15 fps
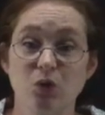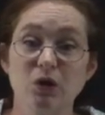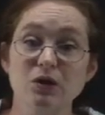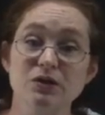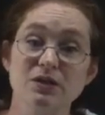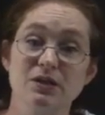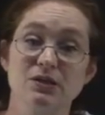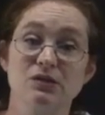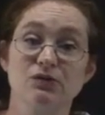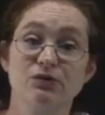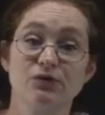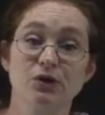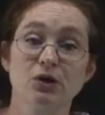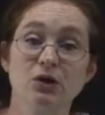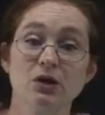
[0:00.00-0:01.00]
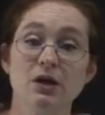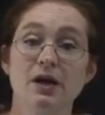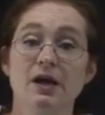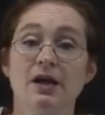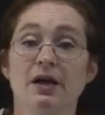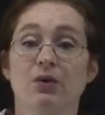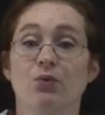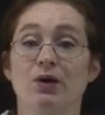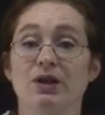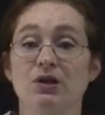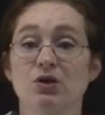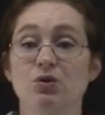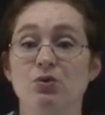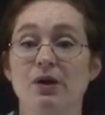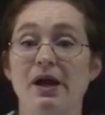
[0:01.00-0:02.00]
works is fur. When
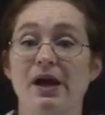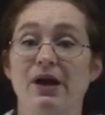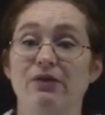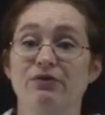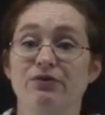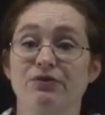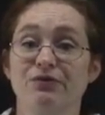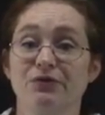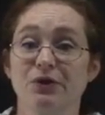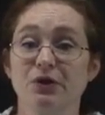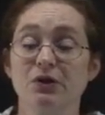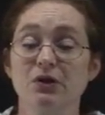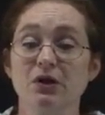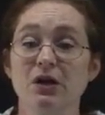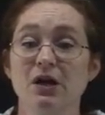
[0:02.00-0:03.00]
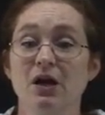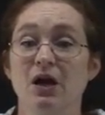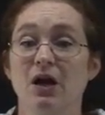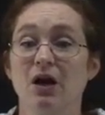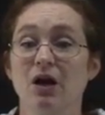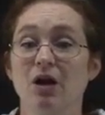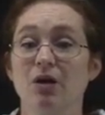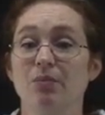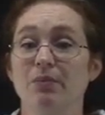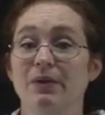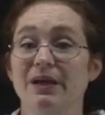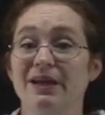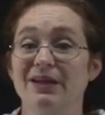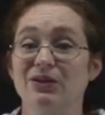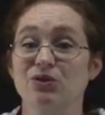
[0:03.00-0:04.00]
you have fur, um,
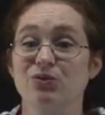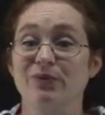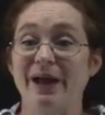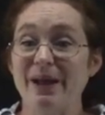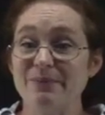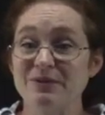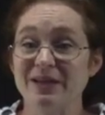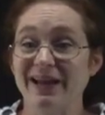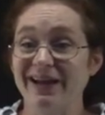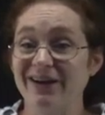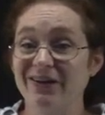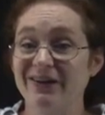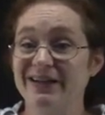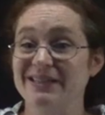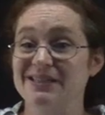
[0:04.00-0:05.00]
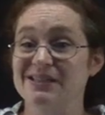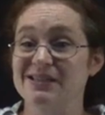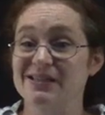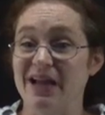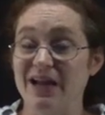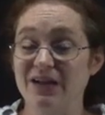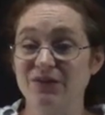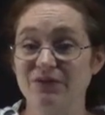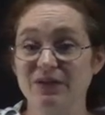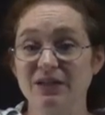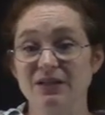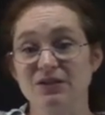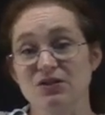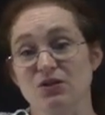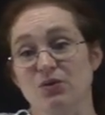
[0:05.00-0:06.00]
it traps air inside of it.
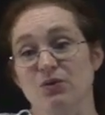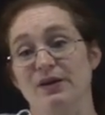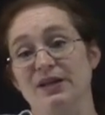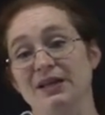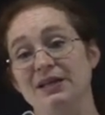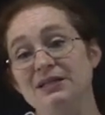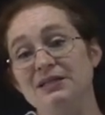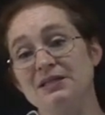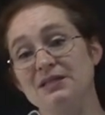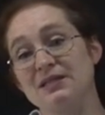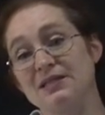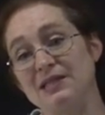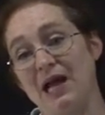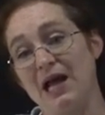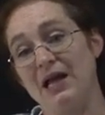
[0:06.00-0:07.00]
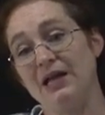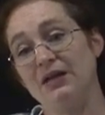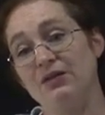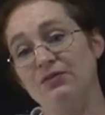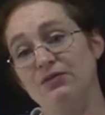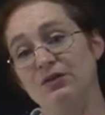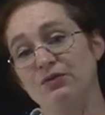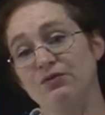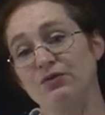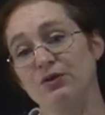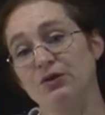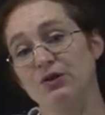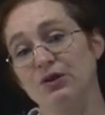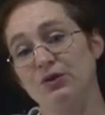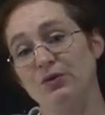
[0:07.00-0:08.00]
So, inside of the
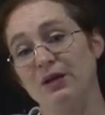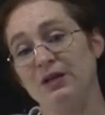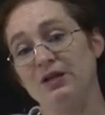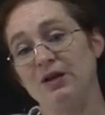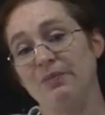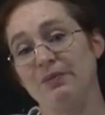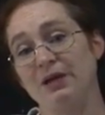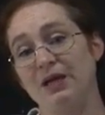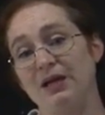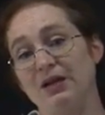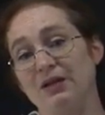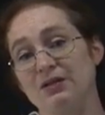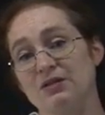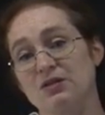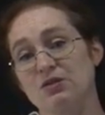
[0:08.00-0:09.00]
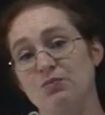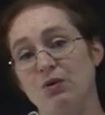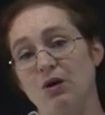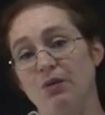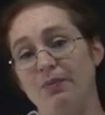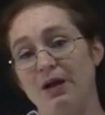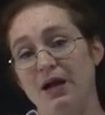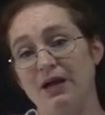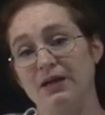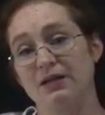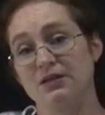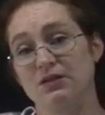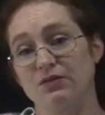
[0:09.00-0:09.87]
fur, you end up getting small pockets